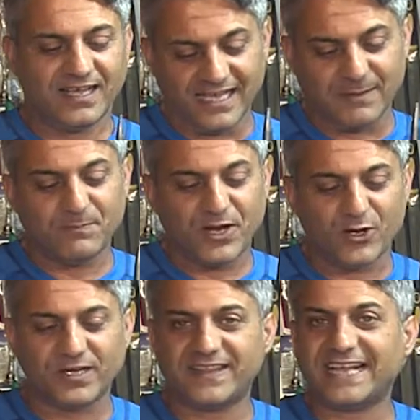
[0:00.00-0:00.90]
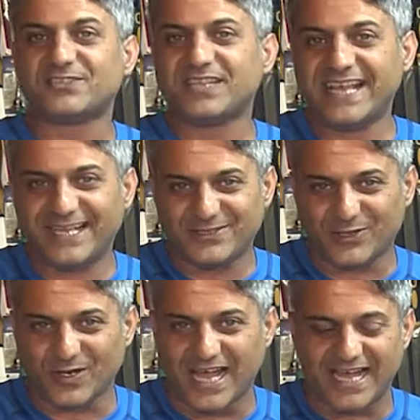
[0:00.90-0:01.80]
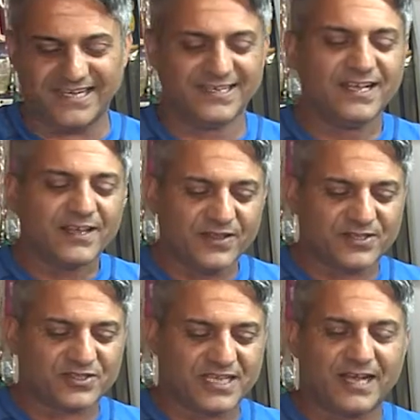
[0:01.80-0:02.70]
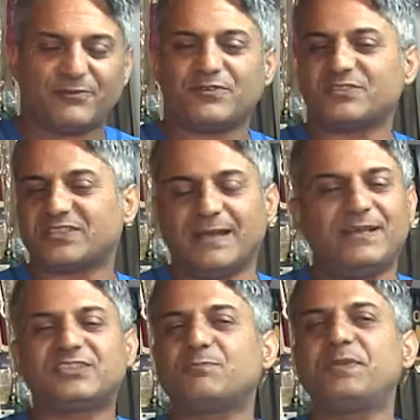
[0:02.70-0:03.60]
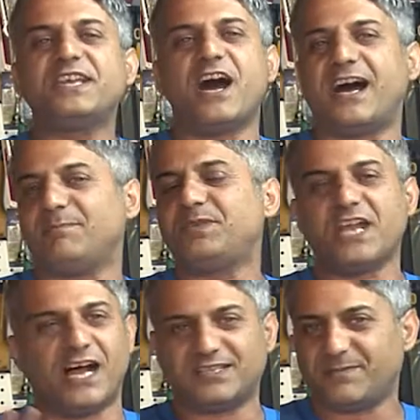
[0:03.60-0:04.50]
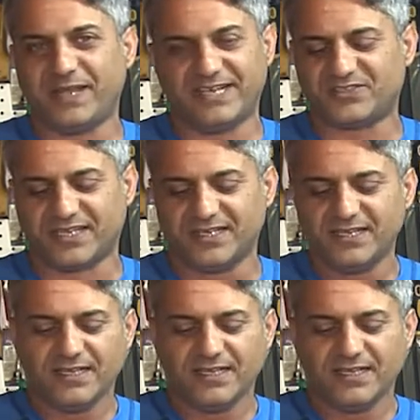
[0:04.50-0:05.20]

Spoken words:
Apparently that's the end of the line. This stuff is, it's beyond amazing.